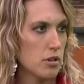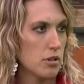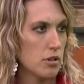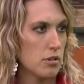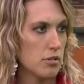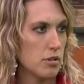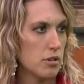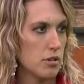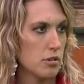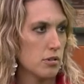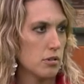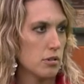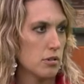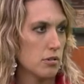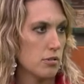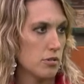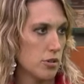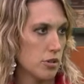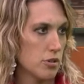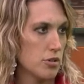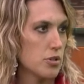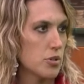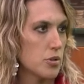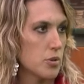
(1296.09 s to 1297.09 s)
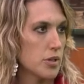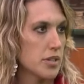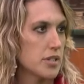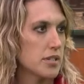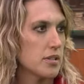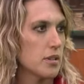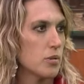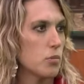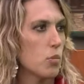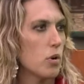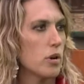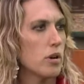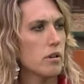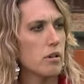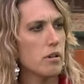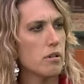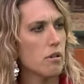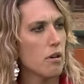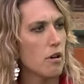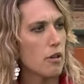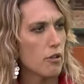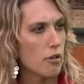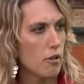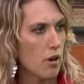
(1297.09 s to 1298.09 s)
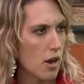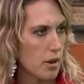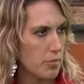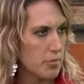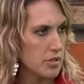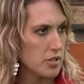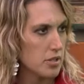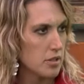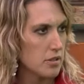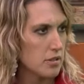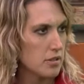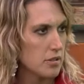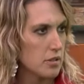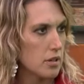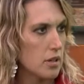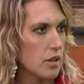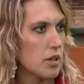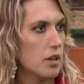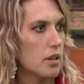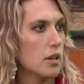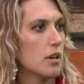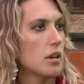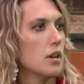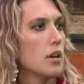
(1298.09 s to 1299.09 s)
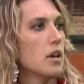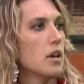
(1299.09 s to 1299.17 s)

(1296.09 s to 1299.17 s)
your choice, then what are your other options? And